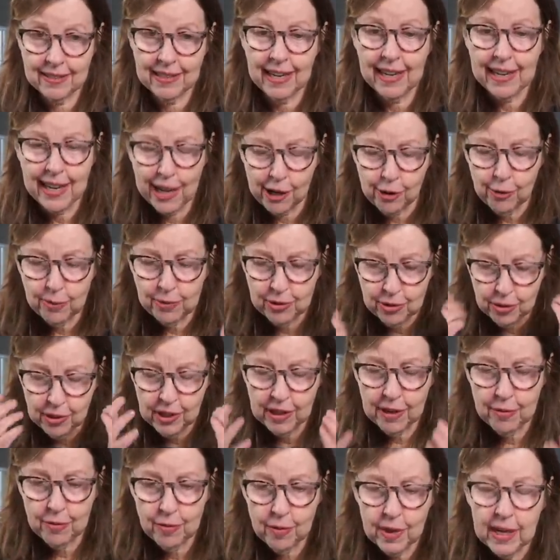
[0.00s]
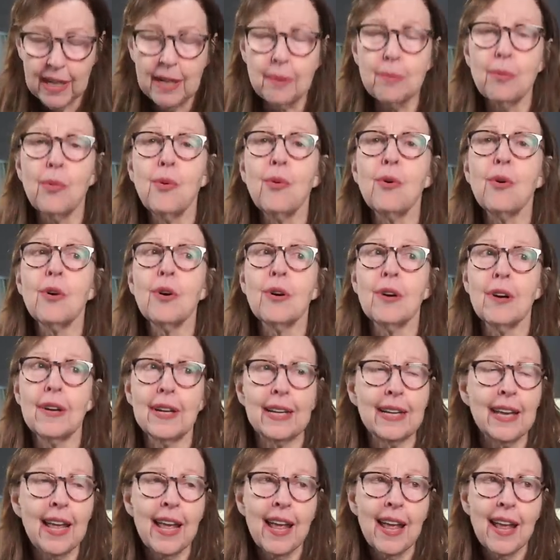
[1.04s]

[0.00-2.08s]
that help so you can read more and